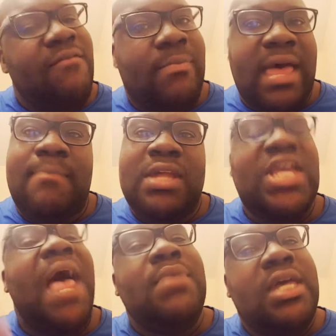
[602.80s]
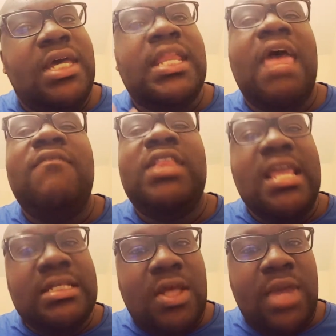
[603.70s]
never mind, bitch, I'm good,
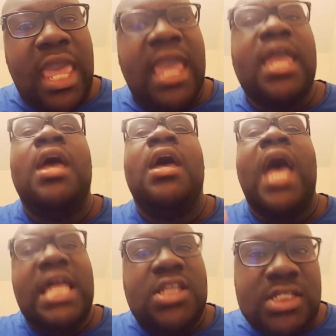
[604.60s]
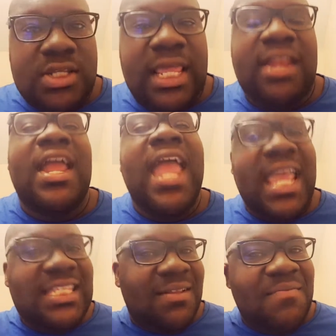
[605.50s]
everything is okay, I'll talk to you later. And
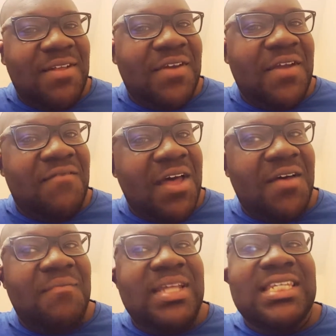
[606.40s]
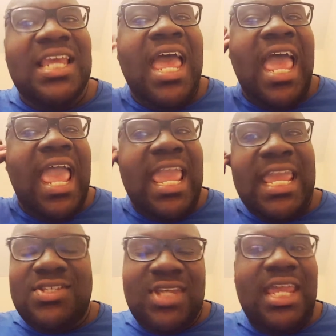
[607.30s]
hangs up the motherfucking phone, bitch.
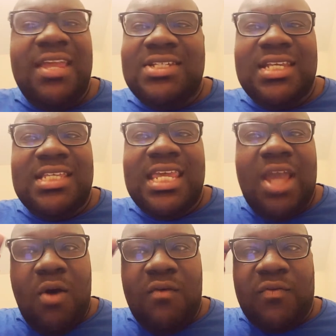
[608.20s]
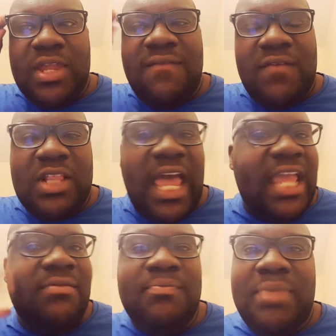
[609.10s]
He over it. He feel
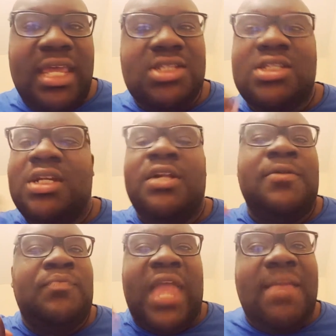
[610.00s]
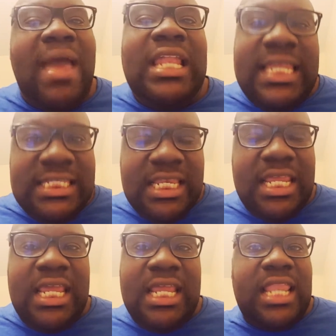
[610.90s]
like, bitch, ain't nobody
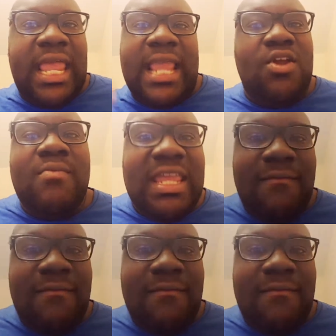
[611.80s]
listening, like, don't nobody